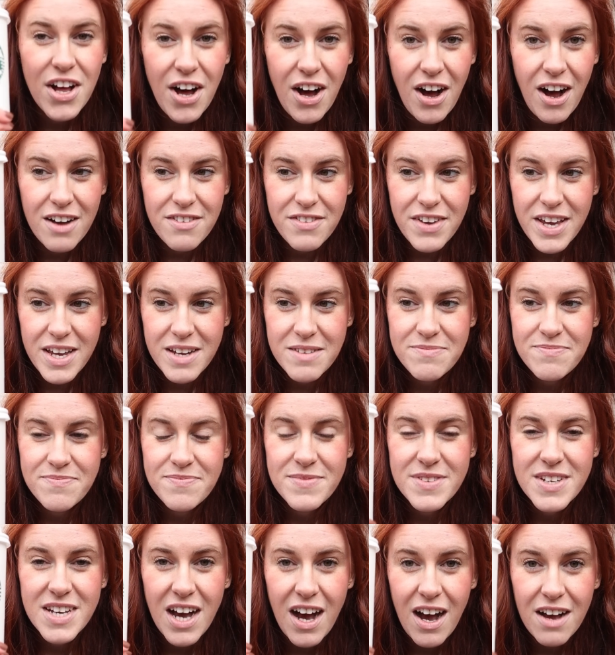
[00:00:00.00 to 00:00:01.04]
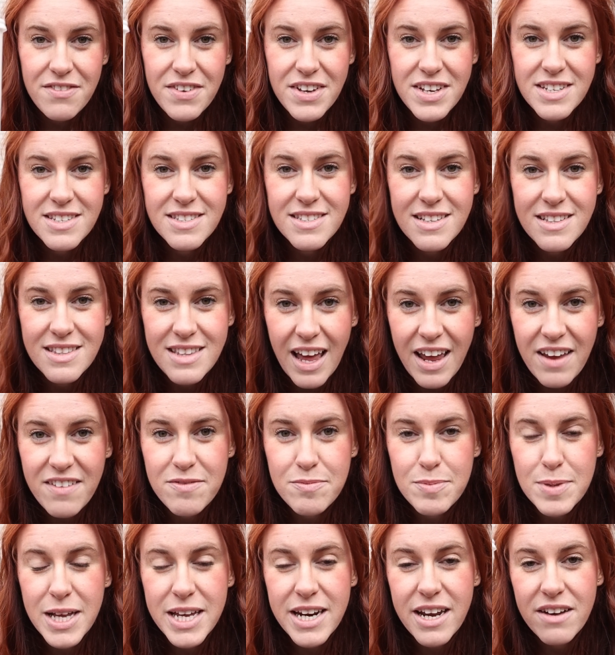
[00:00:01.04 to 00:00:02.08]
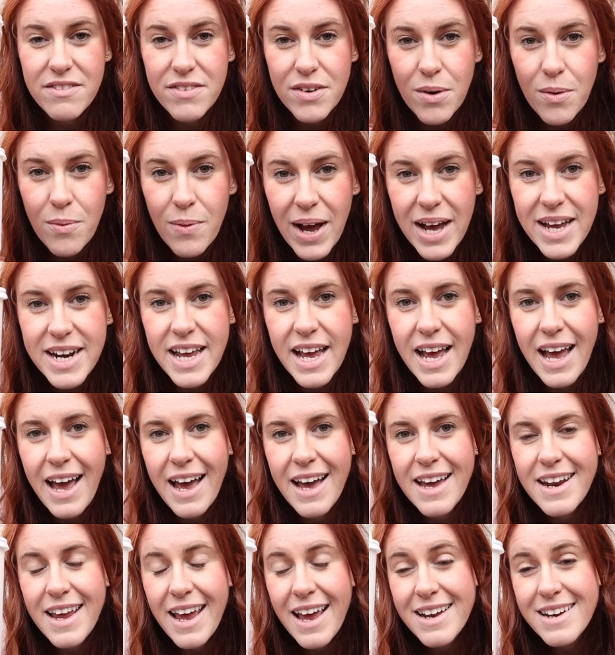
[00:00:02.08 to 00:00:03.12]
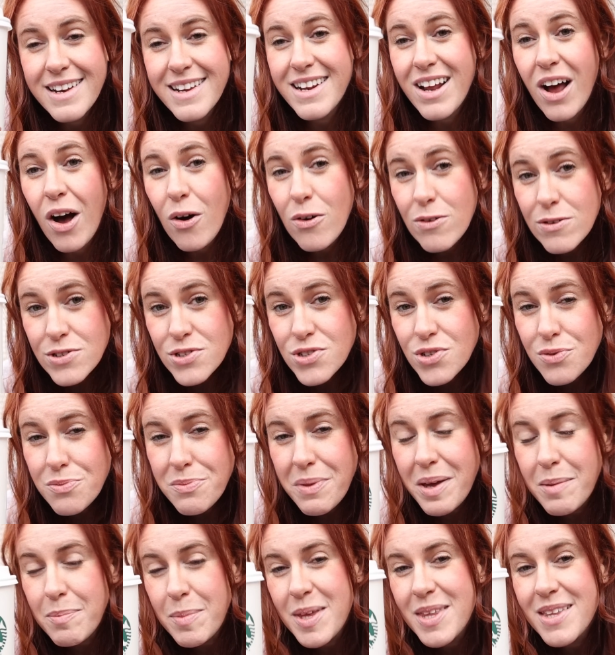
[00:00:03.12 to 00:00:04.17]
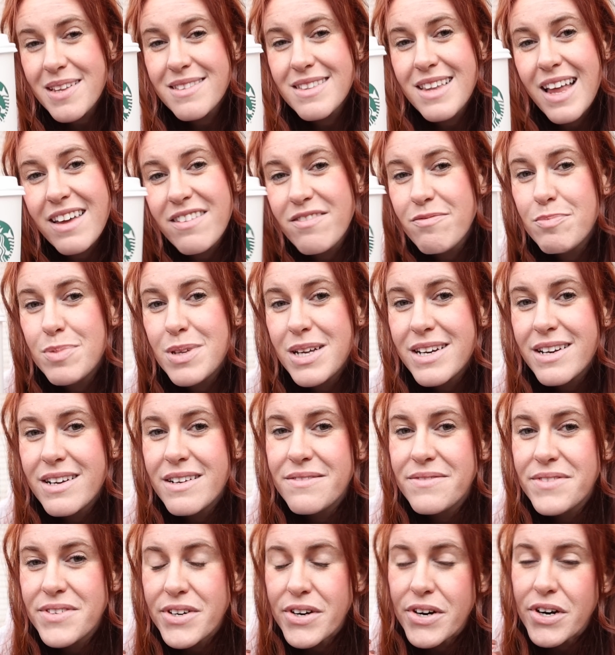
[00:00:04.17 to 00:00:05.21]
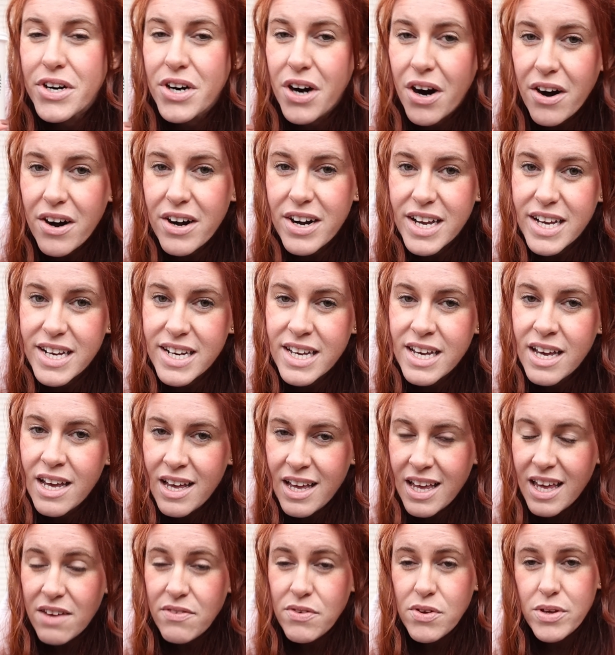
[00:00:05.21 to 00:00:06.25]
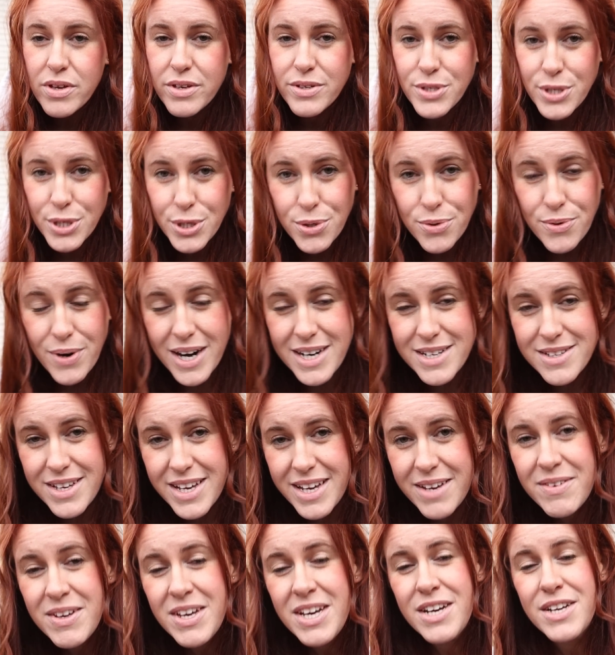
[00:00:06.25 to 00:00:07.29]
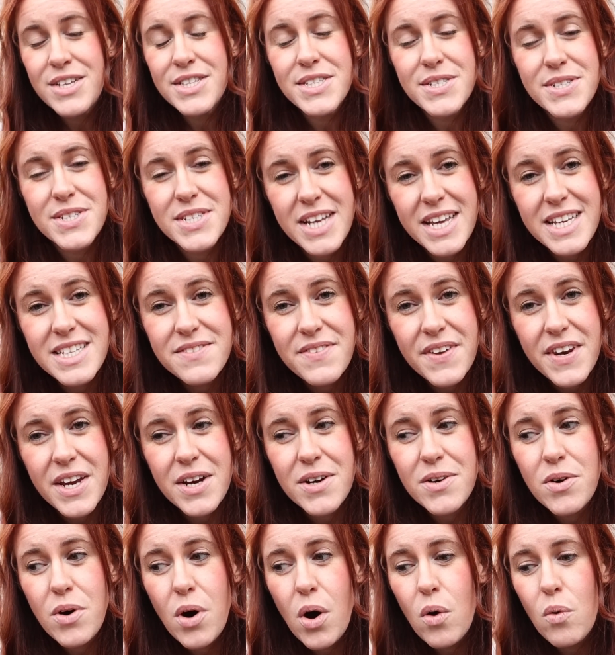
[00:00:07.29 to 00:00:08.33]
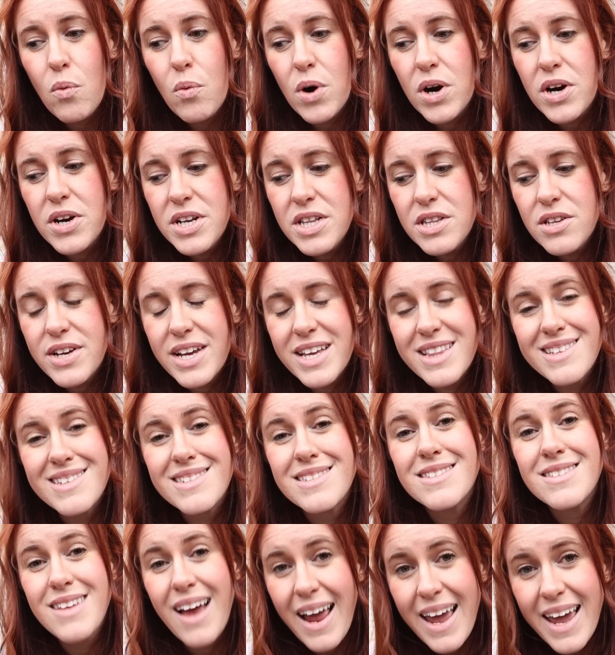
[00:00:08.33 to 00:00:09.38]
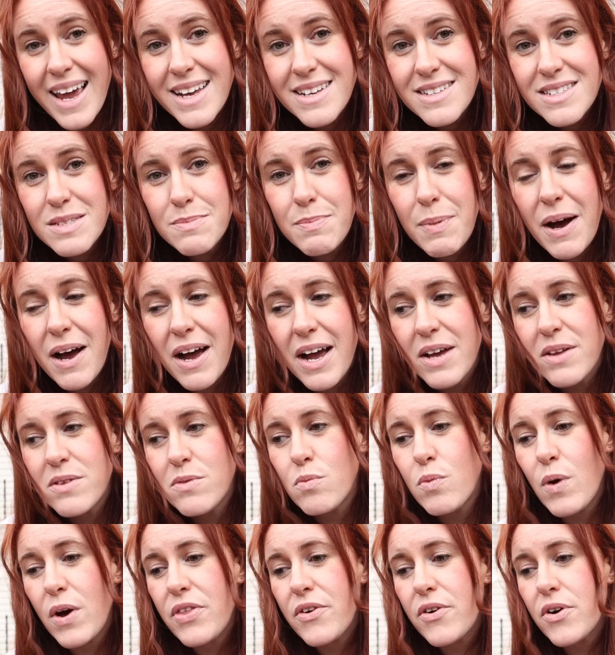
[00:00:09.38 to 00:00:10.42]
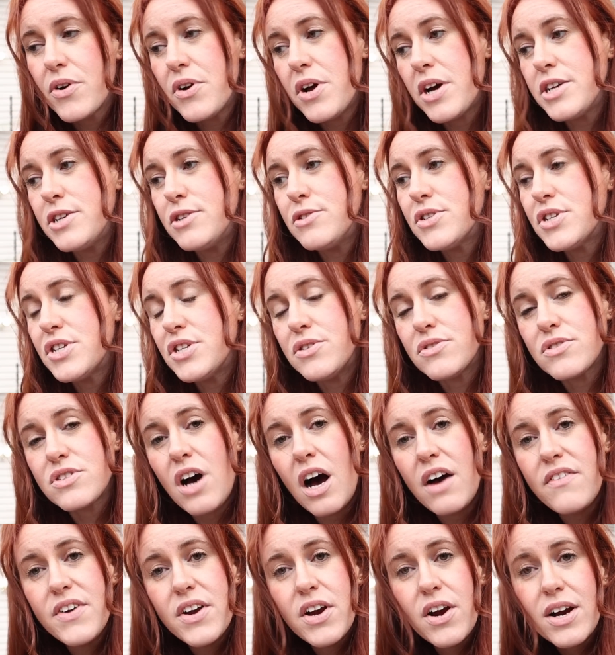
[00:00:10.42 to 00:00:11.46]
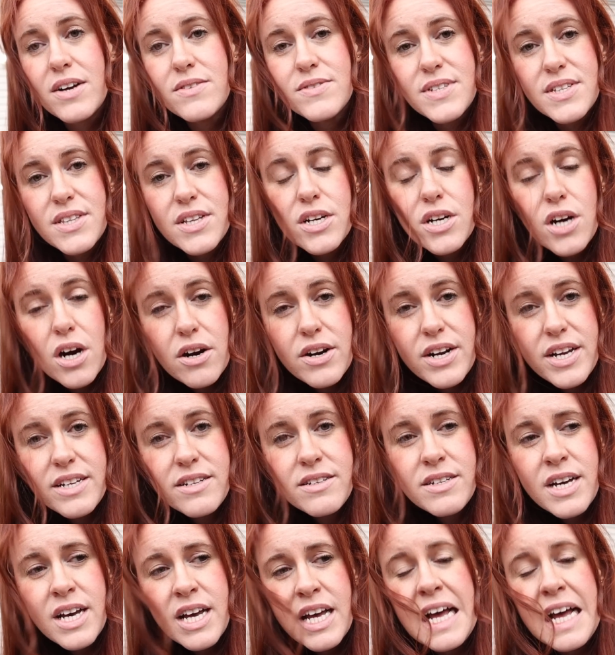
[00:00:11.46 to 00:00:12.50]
Coffee. Coffee is the lifeblood of a redhead, and it also may be the lifeblood of your garden if you use it correctly. So today's video, we're going to look at the science behind whether or not you should use coffee grounds in the garden,